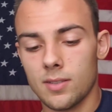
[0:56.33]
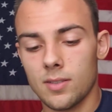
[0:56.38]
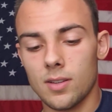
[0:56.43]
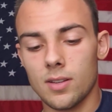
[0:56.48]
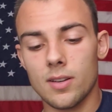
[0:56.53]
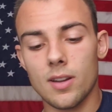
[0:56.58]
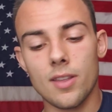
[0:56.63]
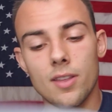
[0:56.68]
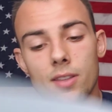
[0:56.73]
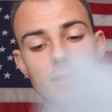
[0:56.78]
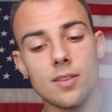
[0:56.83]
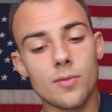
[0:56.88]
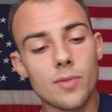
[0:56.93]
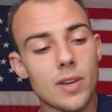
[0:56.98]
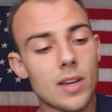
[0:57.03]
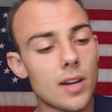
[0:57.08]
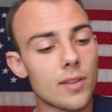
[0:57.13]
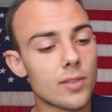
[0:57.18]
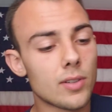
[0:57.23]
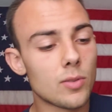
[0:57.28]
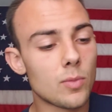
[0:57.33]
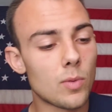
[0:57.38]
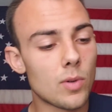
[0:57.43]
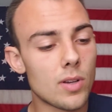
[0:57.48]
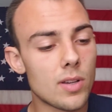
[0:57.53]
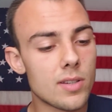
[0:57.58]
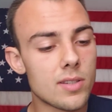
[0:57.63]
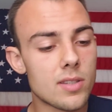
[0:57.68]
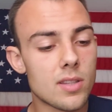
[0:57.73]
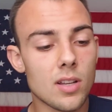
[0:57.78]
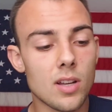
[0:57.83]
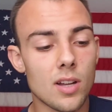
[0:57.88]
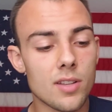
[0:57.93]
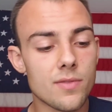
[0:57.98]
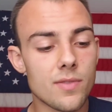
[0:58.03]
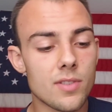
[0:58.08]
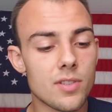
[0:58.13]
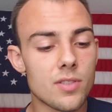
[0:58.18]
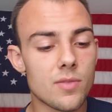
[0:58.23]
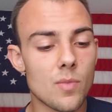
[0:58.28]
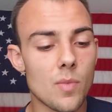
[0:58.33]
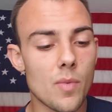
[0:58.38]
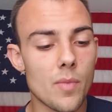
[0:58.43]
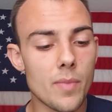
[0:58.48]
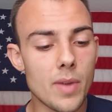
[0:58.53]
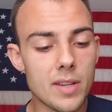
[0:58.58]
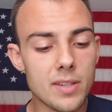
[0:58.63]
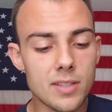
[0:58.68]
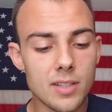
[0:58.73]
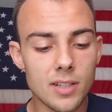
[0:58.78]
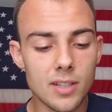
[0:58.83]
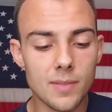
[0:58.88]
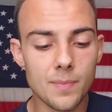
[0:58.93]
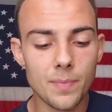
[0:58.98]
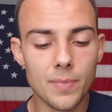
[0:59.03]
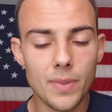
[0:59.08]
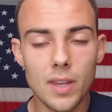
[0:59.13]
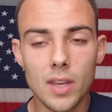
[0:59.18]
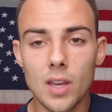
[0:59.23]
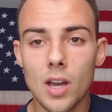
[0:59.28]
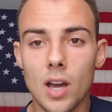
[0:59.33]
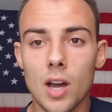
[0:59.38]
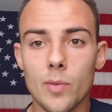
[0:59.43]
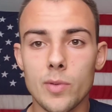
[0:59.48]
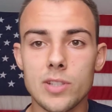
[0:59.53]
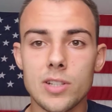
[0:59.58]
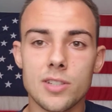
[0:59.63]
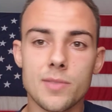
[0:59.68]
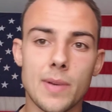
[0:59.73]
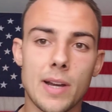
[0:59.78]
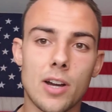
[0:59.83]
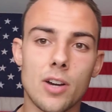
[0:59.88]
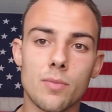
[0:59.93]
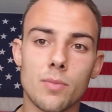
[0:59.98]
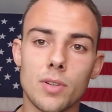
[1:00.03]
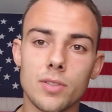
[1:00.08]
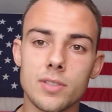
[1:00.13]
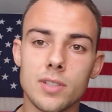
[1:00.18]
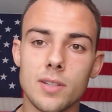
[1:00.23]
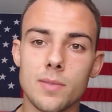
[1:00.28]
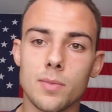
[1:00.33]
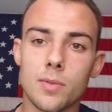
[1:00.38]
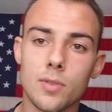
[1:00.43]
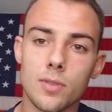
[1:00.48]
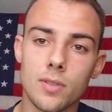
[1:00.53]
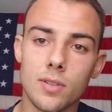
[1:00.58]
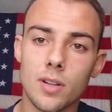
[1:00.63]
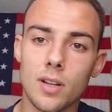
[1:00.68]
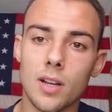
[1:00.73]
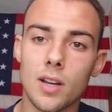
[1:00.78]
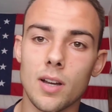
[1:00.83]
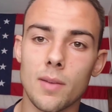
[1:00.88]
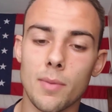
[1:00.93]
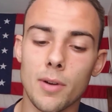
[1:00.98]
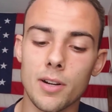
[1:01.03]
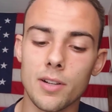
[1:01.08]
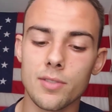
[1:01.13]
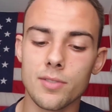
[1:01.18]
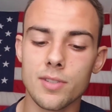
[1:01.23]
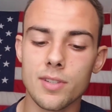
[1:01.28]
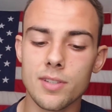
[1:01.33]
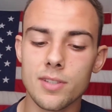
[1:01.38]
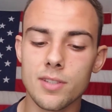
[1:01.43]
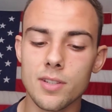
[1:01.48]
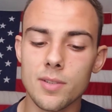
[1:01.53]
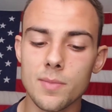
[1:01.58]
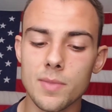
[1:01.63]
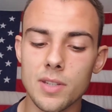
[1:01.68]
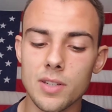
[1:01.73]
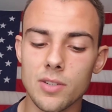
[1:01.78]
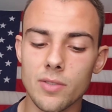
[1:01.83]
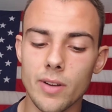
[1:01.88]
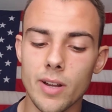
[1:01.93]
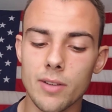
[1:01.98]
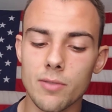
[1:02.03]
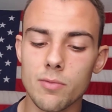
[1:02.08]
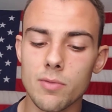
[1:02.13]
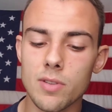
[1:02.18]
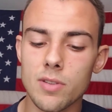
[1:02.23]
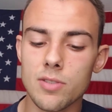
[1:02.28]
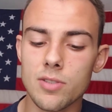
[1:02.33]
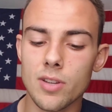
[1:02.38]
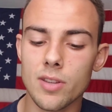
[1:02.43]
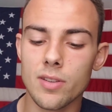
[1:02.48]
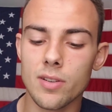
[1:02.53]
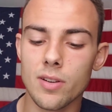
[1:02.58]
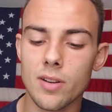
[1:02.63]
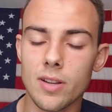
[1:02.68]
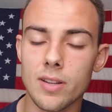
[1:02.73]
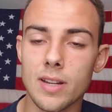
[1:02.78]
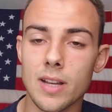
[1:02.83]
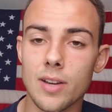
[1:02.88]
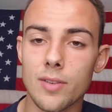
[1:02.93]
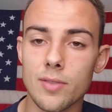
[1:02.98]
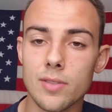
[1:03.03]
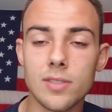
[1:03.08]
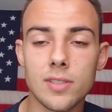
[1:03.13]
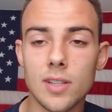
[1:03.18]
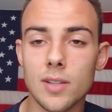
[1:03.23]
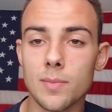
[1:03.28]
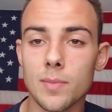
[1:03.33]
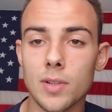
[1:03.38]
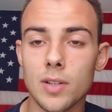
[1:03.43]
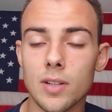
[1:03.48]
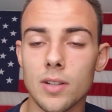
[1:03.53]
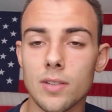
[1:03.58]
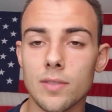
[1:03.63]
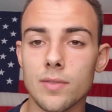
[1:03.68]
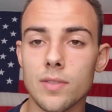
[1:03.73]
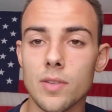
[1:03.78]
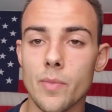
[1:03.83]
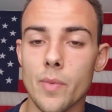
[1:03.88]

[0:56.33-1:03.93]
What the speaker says: Another thing we covered was the conservation of momentum. We talked about how multi-particle systems interact with each other and how the sum of the